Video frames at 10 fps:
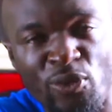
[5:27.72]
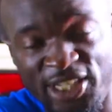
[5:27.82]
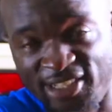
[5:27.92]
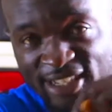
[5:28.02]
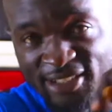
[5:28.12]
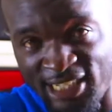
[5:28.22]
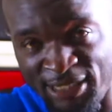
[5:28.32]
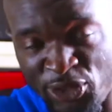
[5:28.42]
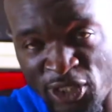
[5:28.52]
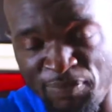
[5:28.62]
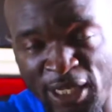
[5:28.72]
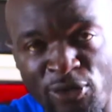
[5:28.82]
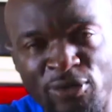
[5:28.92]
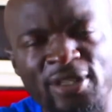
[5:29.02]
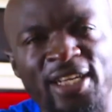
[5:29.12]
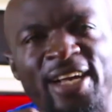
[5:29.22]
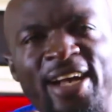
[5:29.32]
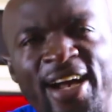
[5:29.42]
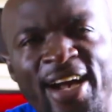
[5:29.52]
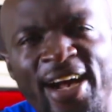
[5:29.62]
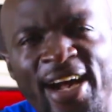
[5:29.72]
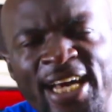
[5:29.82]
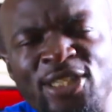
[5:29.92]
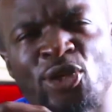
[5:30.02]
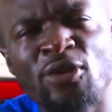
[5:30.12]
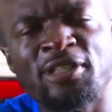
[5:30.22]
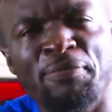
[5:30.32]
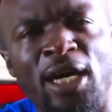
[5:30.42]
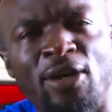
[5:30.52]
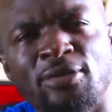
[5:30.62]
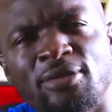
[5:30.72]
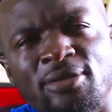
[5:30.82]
which is in the description below, I talked about